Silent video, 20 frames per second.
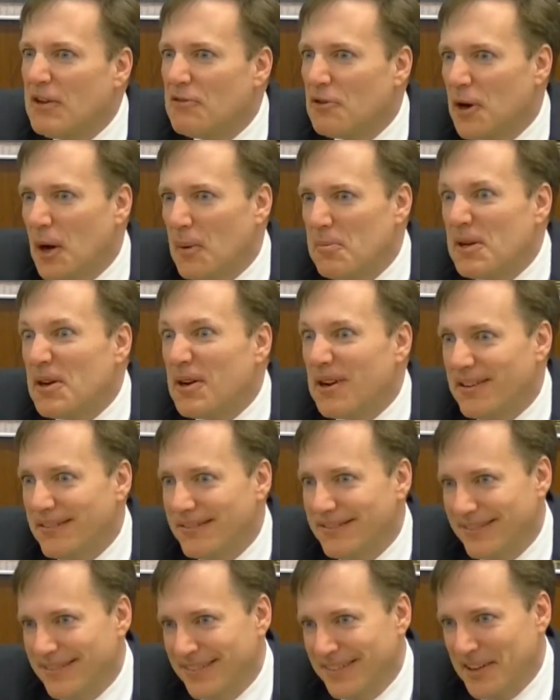pay for our beer.
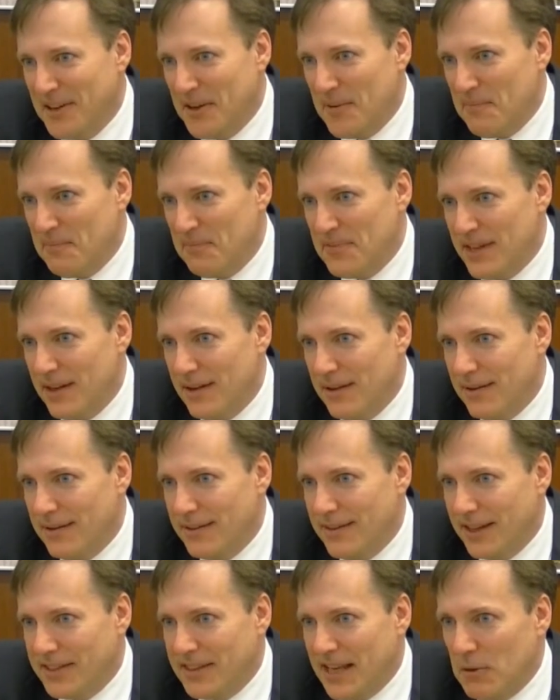
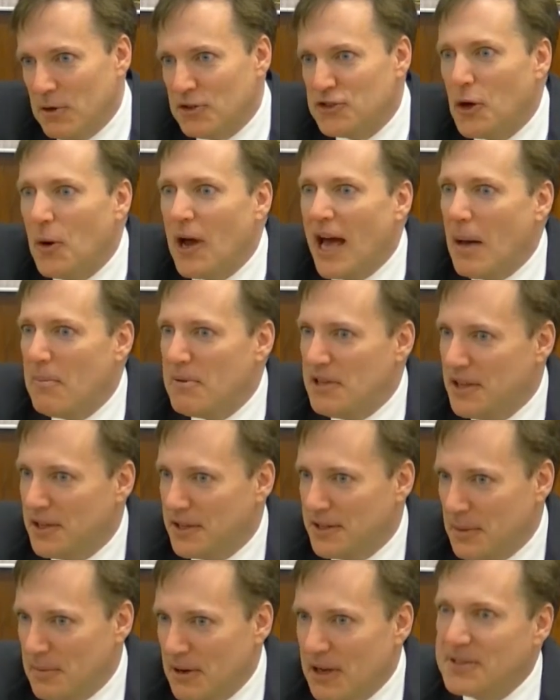That they were so happy
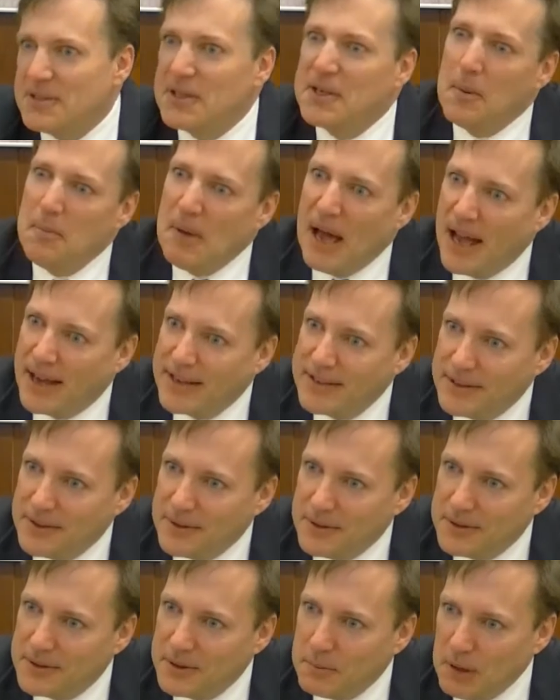that the Americans had come back
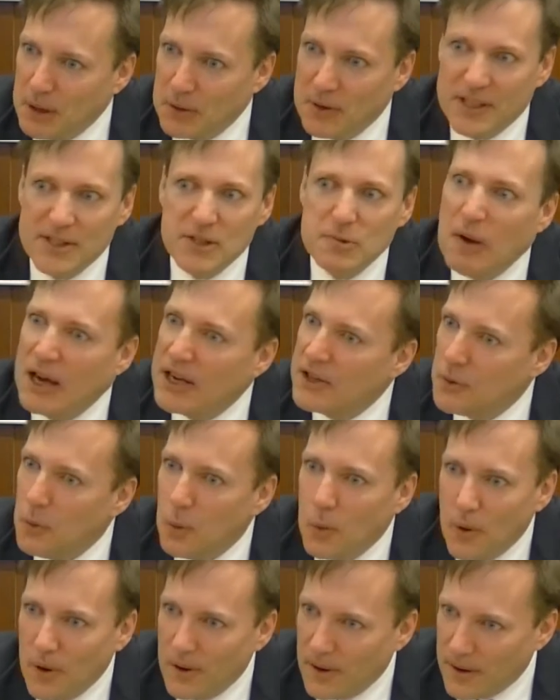to, to Belgrade in spite of the
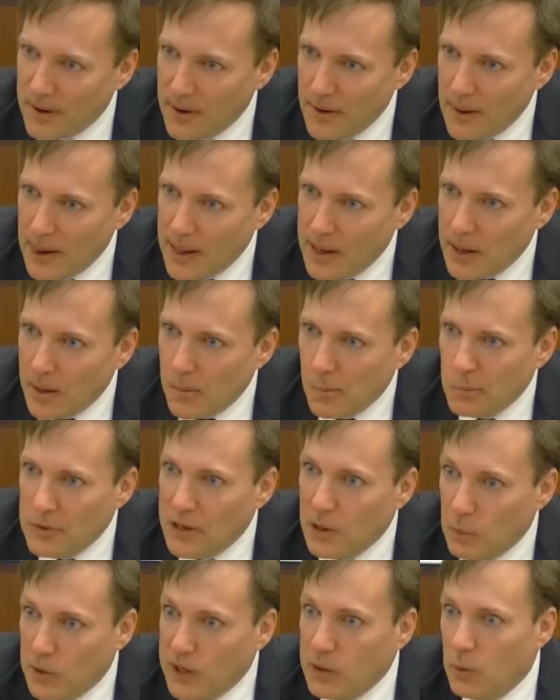war
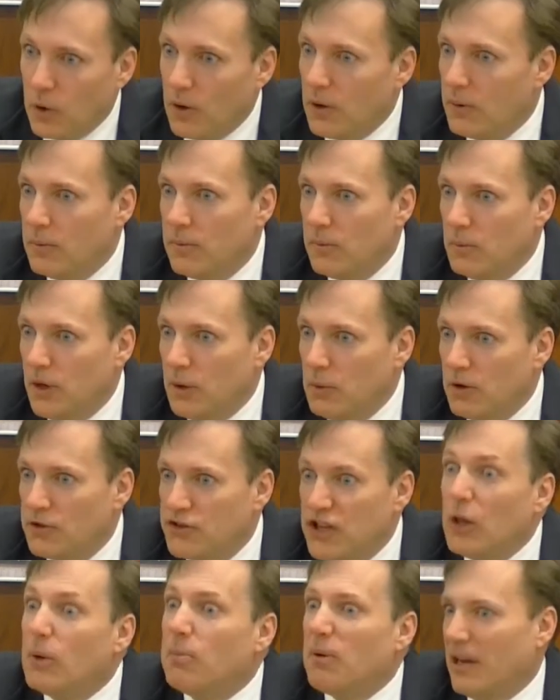that we were, we were
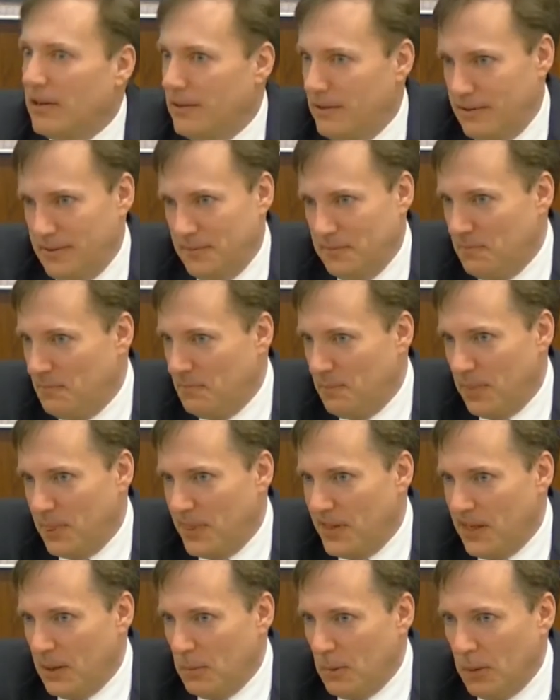celebrated
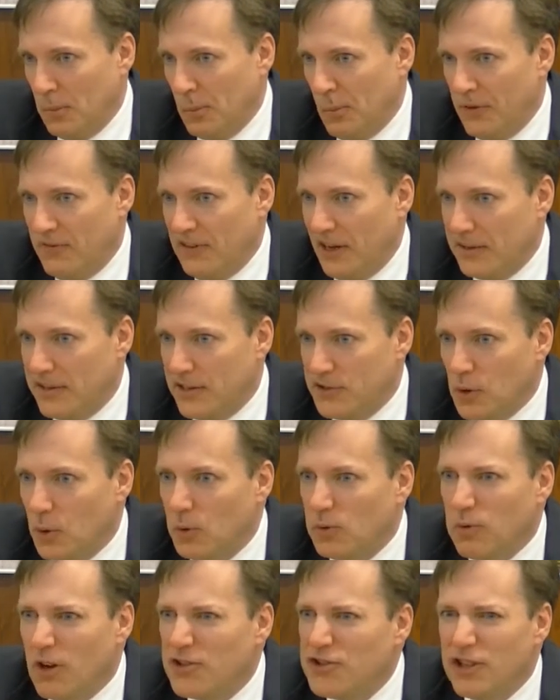and we, we found this
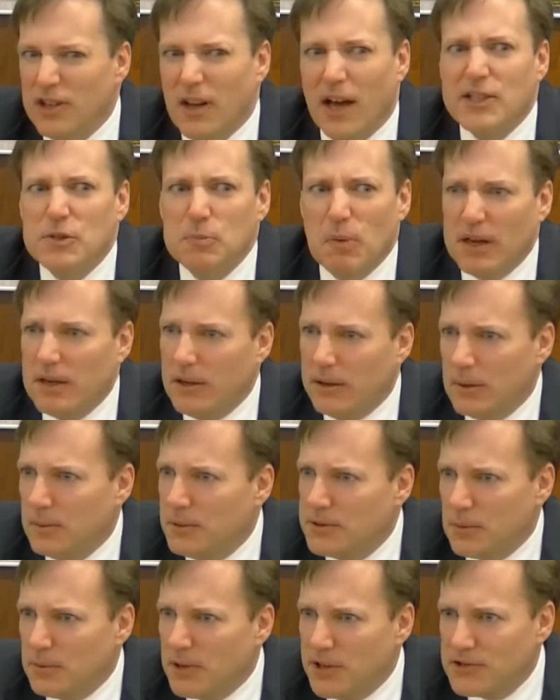old Russian icebreaker that
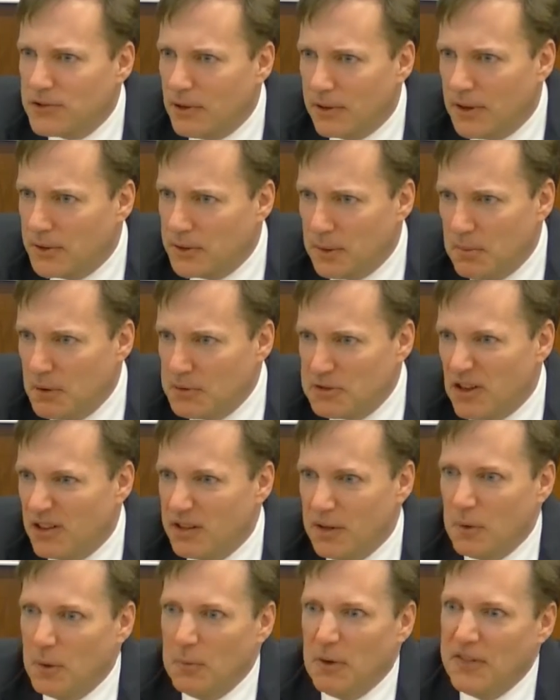was a restaurant called the
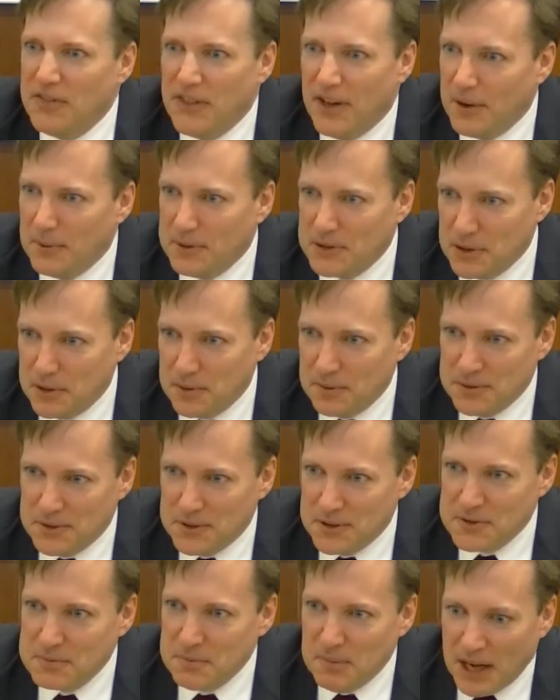Mozart, and we went there. We took
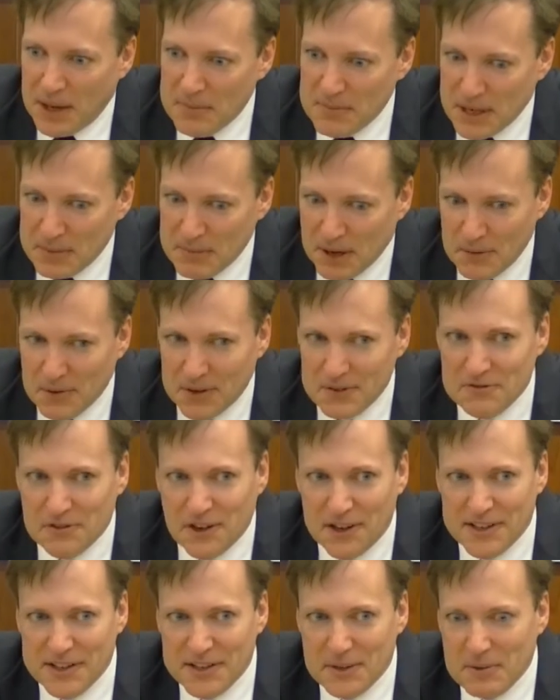just my me and my one
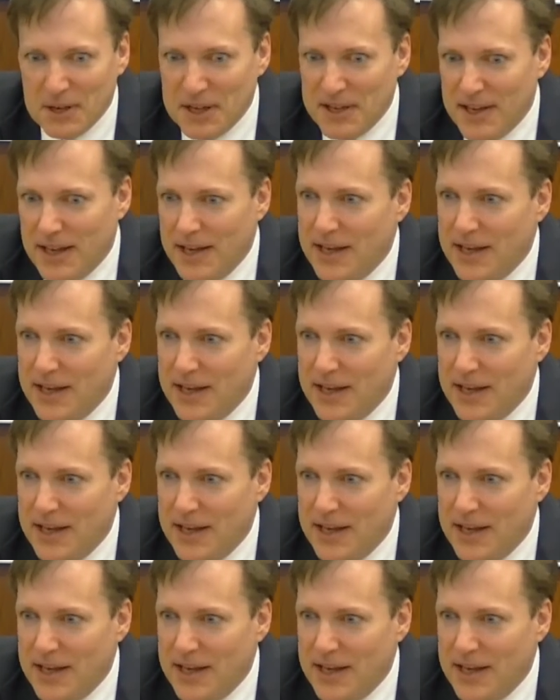friend, and then we